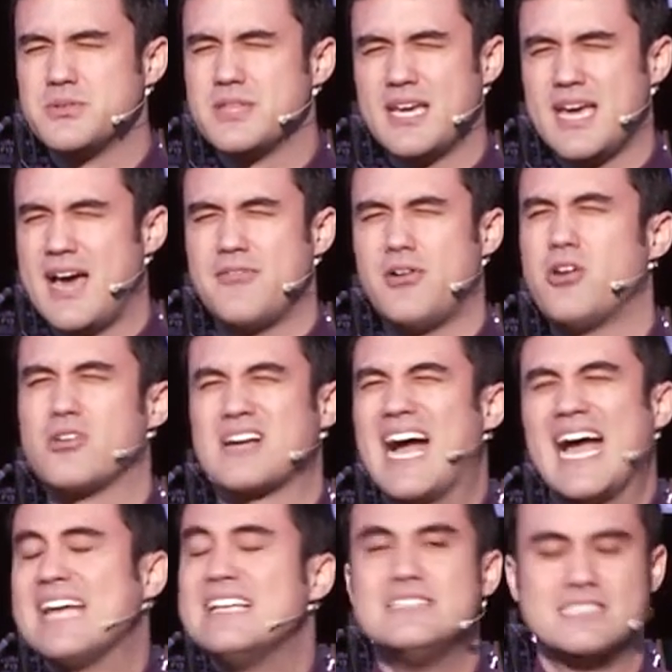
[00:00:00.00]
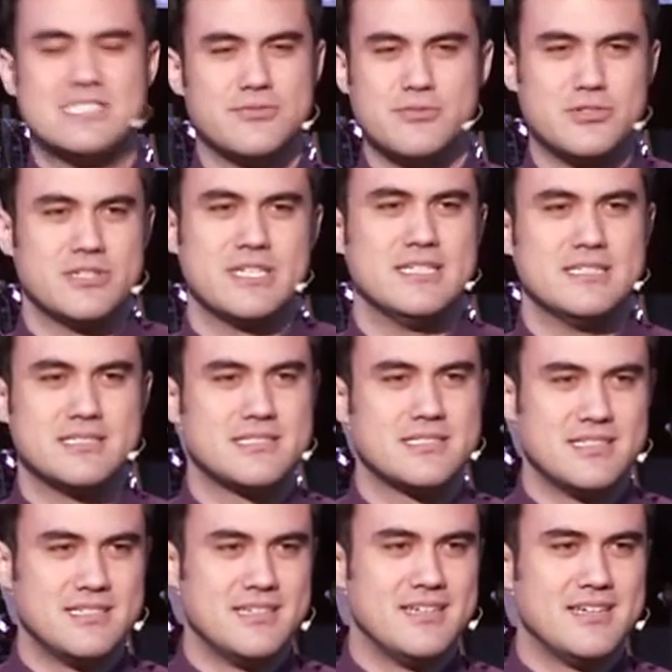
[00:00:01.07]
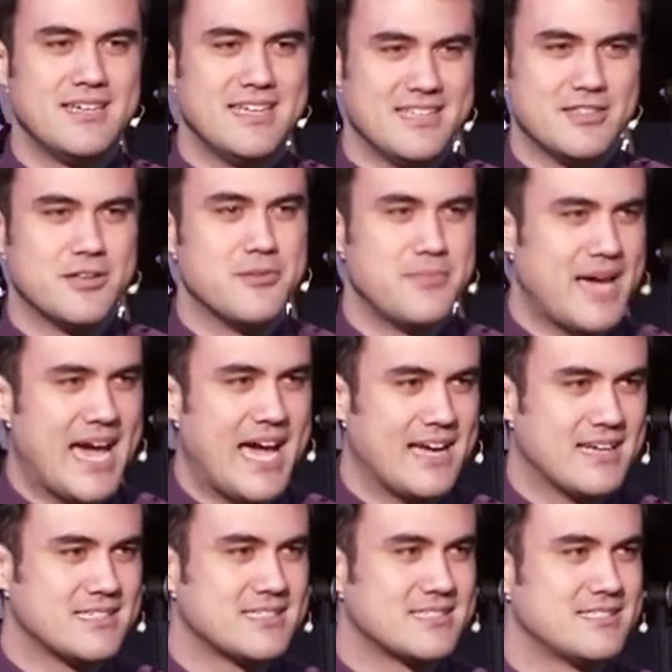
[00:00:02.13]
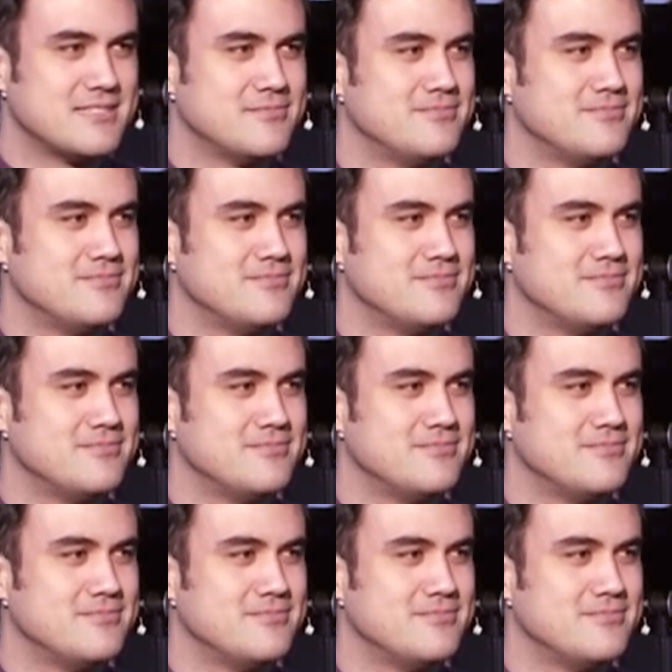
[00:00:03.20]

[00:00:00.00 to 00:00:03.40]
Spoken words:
they have all kinds of goodies in their bags.